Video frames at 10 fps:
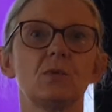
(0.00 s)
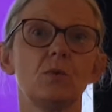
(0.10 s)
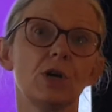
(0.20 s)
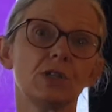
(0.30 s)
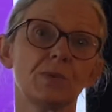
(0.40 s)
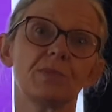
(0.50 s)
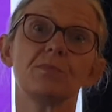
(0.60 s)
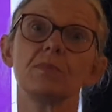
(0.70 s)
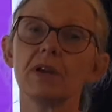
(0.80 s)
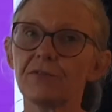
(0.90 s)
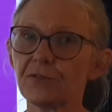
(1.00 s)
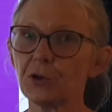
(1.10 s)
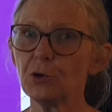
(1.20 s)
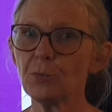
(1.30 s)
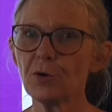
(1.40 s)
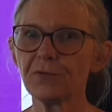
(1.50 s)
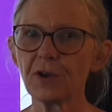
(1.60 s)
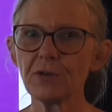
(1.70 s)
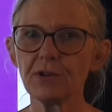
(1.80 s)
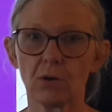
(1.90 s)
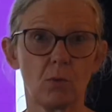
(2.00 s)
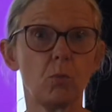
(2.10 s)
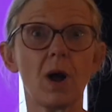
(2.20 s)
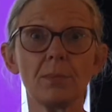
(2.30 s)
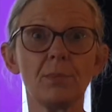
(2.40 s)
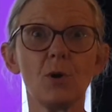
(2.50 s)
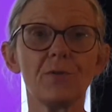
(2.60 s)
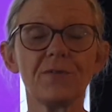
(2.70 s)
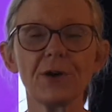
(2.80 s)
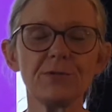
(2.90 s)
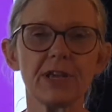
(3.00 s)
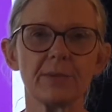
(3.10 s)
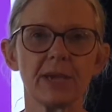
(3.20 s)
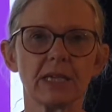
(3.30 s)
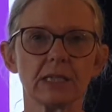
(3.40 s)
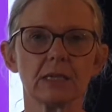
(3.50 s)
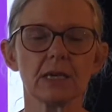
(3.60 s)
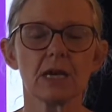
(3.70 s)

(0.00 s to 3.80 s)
The words with a few more phonemes or one more phoneme in.